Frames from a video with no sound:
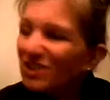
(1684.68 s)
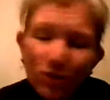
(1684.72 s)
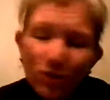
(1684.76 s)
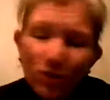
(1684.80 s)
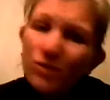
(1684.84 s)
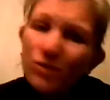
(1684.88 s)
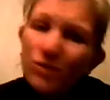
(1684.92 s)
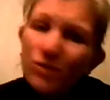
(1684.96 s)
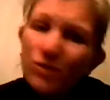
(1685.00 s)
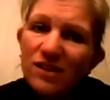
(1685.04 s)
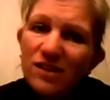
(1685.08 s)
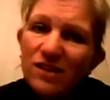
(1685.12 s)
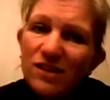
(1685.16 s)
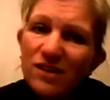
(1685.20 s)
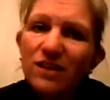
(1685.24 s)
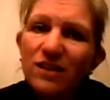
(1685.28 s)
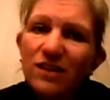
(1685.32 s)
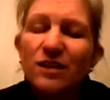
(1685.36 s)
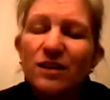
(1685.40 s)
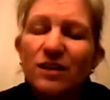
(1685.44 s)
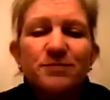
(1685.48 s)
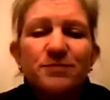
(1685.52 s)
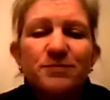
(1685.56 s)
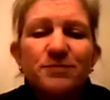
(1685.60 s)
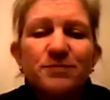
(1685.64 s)
always like it.
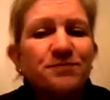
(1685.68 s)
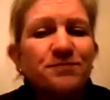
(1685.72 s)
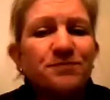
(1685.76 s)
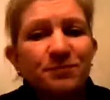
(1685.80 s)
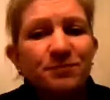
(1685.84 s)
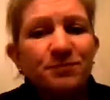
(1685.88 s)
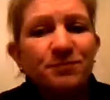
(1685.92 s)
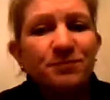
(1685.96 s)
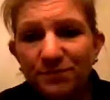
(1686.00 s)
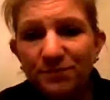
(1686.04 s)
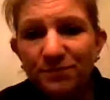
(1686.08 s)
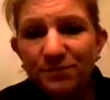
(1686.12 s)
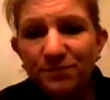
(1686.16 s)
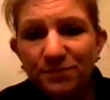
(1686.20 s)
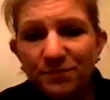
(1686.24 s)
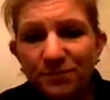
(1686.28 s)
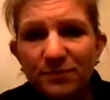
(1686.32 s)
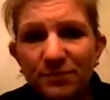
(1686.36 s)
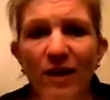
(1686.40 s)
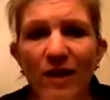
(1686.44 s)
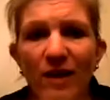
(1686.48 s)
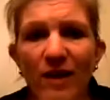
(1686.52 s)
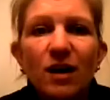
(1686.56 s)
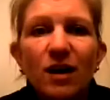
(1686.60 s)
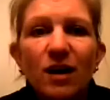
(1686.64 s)

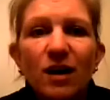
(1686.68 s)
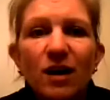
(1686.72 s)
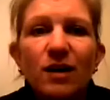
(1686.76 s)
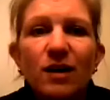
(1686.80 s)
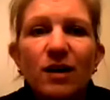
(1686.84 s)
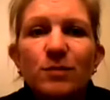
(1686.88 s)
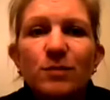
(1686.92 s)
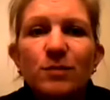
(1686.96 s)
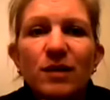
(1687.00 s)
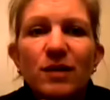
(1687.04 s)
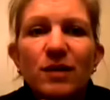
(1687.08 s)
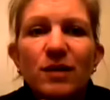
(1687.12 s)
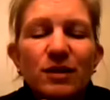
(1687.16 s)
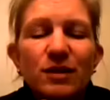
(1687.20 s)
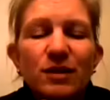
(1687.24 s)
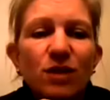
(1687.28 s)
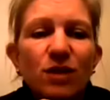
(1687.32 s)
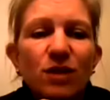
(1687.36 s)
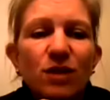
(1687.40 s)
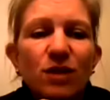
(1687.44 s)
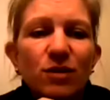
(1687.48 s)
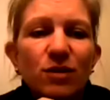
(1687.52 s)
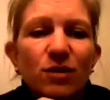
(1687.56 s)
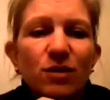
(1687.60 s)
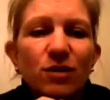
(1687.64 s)
I don't
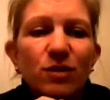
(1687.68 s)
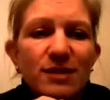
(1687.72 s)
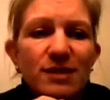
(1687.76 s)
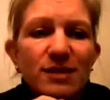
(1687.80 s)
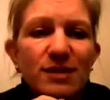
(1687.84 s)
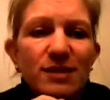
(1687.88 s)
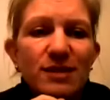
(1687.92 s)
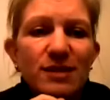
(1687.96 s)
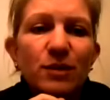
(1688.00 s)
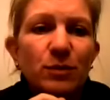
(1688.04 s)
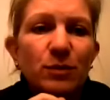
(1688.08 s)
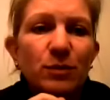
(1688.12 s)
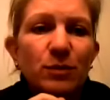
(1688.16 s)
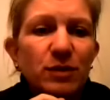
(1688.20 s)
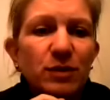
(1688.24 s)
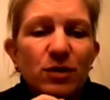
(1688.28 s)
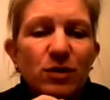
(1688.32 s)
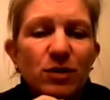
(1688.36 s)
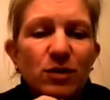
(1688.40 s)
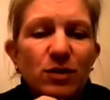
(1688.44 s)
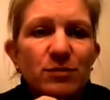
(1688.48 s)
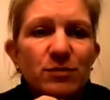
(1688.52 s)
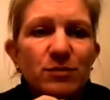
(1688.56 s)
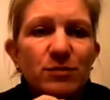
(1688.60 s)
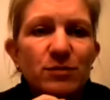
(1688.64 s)
always like when
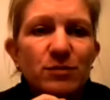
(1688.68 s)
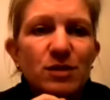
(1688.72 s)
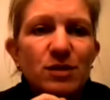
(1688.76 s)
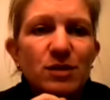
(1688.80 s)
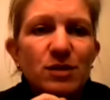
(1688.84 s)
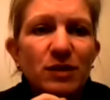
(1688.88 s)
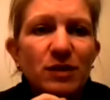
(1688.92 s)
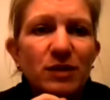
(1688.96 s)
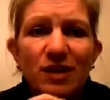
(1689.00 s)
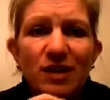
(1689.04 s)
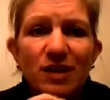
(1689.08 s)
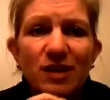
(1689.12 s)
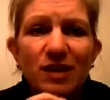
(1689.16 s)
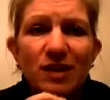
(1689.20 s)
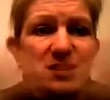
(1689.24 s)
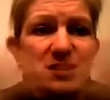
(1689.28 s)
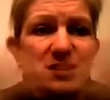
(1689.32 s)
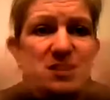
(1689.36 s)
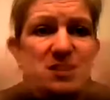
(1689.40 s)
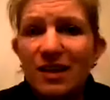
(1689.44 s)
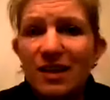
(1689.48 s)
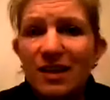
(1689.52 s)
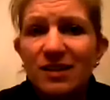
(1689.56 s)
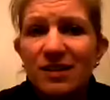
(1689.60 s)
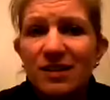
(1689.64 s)
people come to me
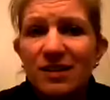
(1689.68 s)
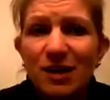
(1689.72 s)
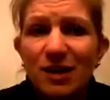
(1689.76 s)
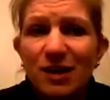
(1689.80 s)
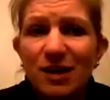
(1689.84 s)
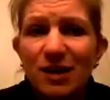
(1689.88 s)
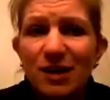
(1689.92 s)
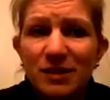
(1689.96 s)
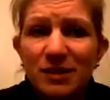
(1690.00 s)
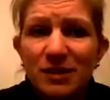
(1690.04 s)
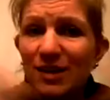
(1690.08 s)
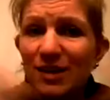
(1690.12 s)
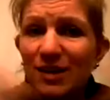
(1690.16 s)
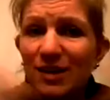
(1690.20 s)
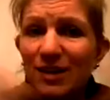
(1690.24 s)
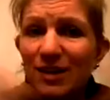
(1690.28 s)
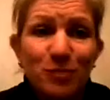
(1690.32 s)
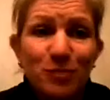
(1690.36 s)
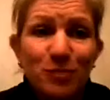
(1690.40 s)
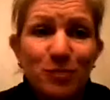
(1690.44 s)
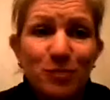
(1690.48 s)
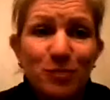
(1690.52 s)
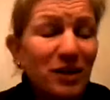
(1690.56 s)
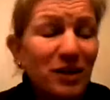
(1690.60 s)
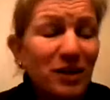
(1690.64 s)
and tell me stuff.
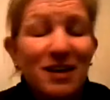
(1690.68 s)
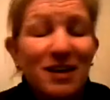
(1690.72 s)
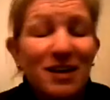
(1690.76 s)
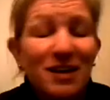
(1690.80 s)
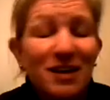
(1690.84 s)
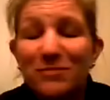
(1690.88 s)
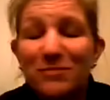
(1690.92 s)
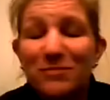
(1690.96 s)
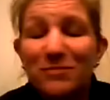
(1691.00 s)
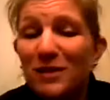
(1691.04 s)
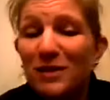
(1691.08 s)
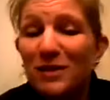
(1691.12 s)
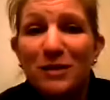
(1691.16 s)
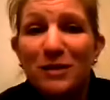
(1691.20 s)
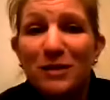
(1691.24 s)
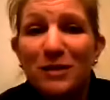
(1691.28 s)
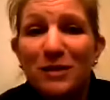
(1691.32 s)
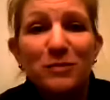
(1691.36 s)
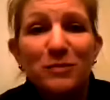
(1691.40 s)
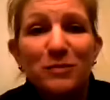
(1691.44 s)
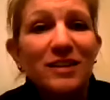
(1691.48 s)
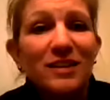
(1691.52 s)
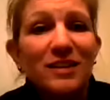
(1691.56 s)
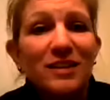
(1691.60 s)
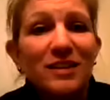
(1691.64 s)
Bria, being
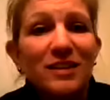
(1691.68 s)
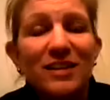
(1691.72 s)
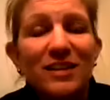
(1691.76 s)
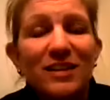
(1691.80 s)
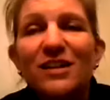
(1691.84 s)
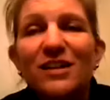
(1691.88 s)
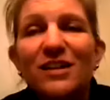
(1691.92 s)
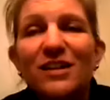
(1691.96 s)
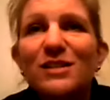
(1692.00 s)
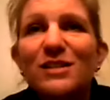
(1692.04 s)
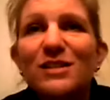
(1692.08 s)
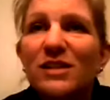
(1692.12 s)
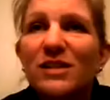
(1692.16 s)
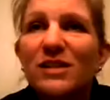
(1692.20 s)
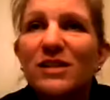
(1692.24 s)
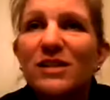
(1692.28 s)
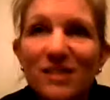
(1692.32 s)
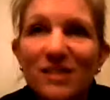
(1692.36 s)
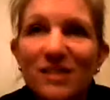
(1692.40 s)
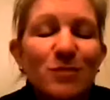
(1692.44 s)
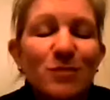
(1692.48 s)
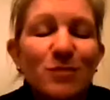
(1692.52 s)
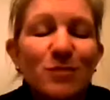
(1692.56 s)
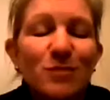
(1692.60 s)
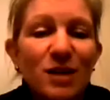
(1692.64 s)
completely honest, because
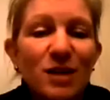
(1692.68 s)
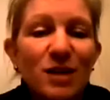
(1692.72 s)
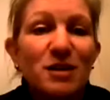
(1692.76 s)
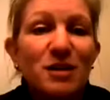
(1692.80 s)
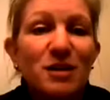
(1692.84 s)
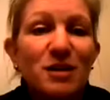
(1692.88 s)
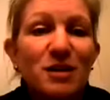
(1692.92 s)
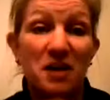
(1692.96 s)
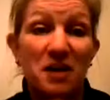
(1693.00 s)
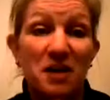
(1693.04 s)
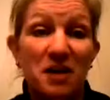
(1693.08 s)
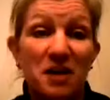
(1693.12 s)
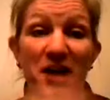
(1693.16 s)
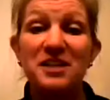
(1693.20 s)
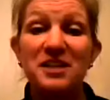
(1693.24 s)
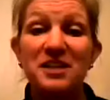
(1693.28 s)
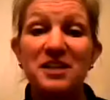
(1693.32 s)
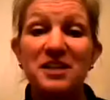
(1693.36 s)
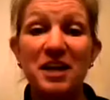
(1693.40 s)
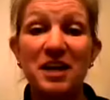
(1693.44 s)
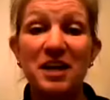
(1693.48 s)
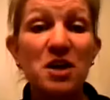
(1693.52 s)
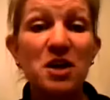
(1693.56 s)
sometimes I find it like